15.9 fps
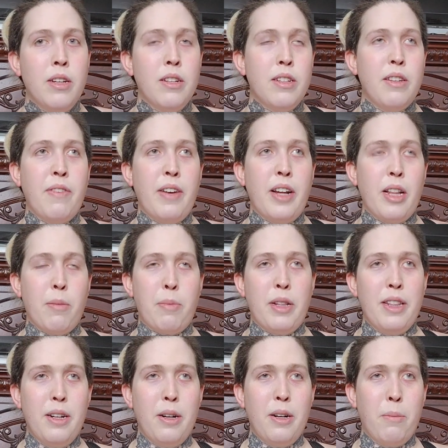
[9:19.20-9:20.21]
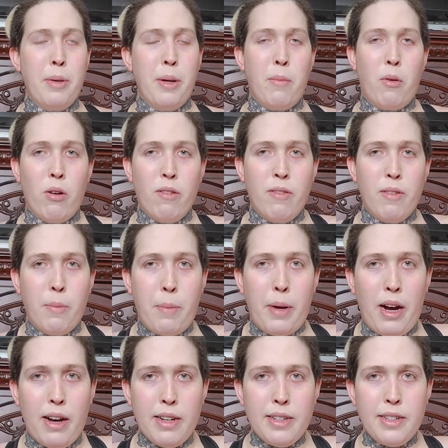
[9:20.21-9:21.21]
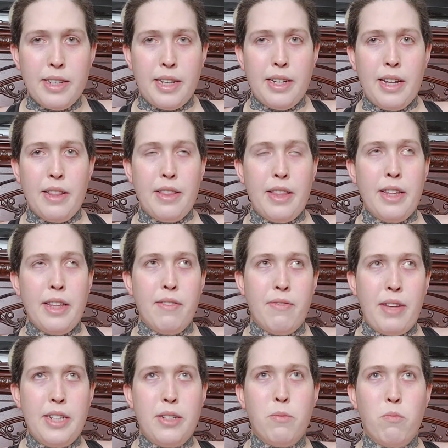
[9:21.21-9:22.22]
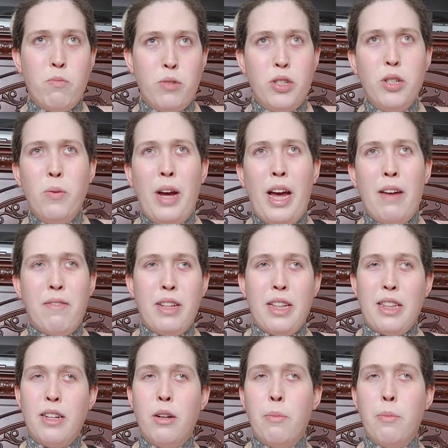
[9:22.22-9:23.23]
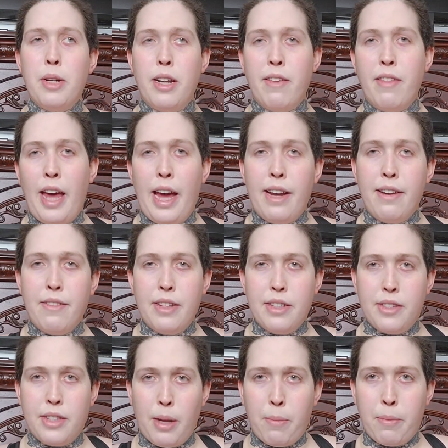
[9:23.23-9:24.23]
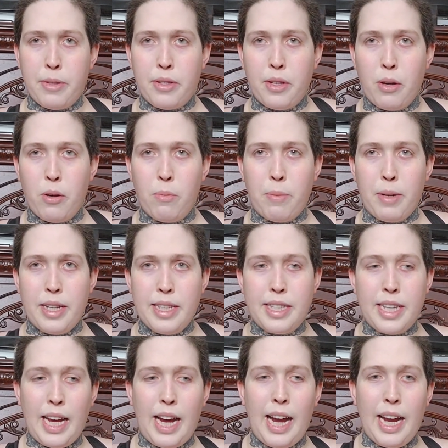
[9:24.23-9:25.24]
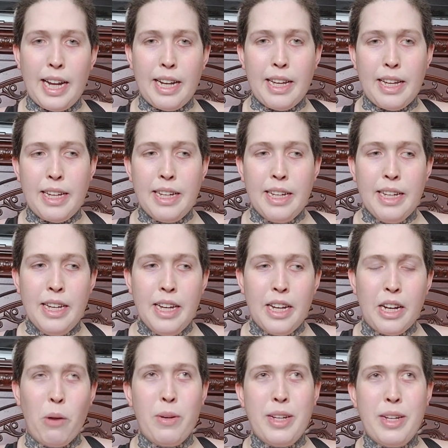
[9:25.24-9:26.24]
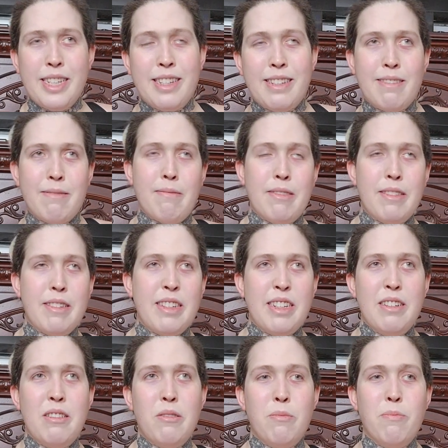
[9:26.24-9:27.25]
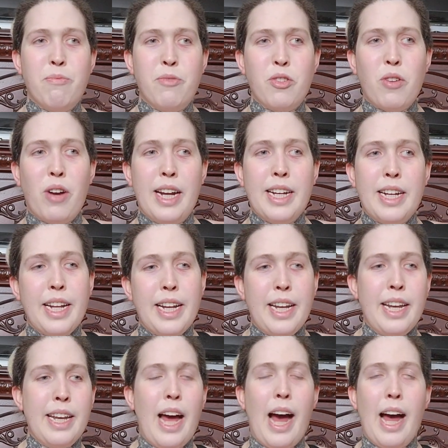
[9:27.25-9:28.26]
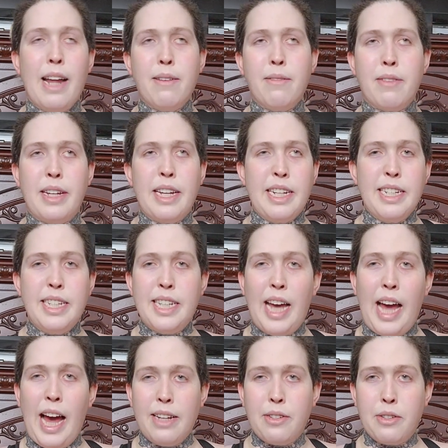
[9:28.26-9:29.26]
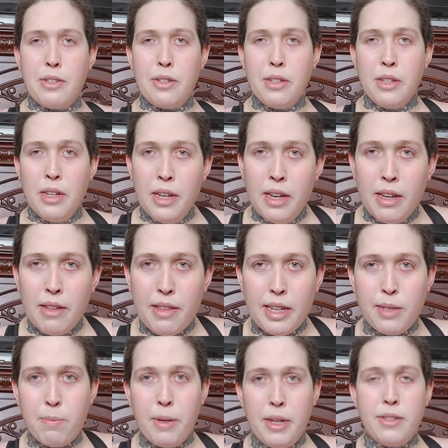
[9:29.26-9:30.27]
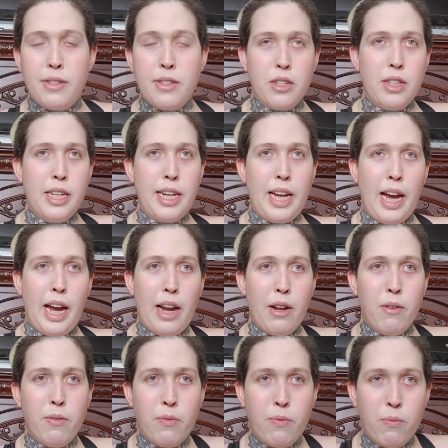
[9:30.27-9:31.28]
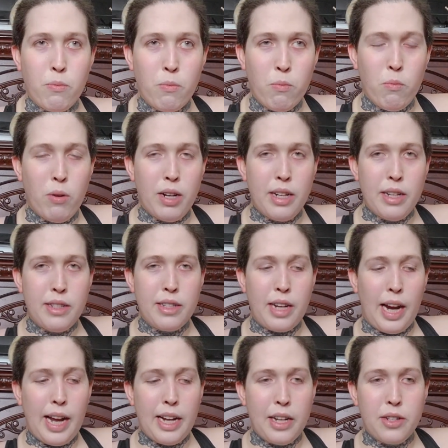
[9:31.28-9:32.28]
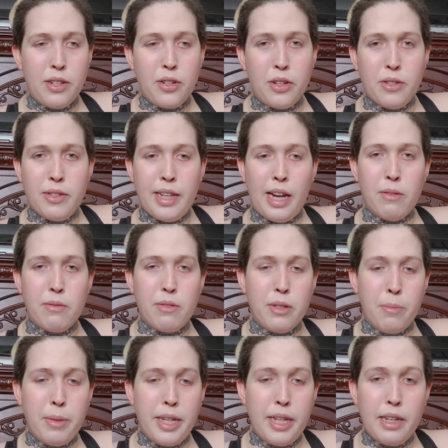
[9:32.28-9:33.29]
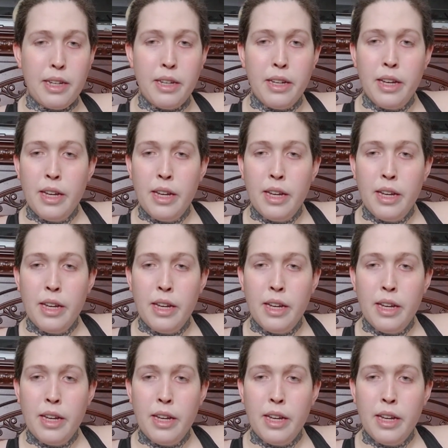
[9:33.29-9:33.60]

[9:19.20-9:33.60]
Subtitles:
develop a little bit more of a bond. And they do have a little bit of that in this episode, but it's kind of, he's still trying to not get attached. That's basically kind of what it kind of turns out to be,